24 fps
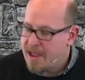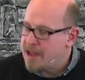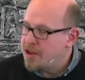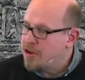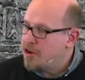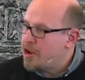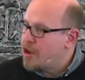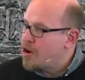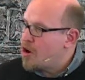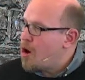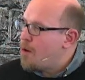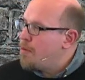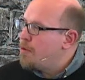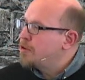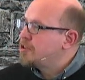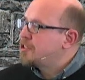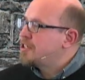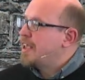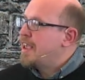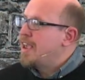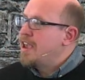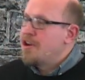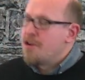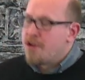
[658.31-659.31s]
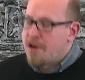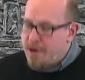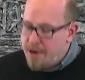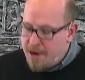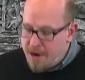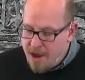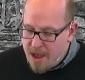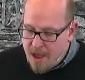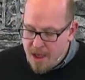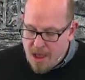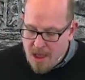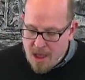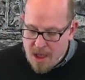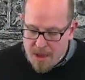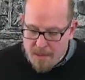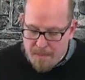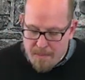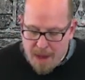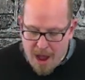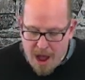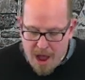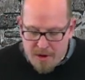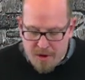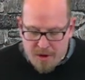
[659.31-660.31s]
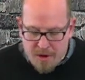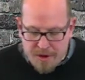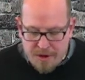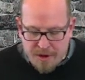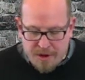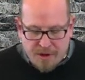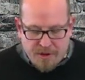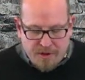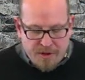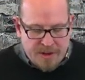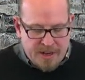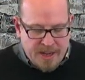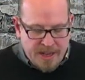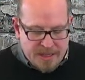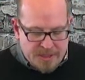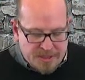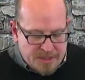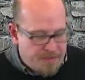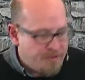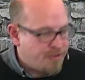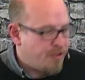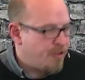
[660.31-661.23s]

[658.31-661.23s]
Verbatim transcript: And you can almost hear modern critiques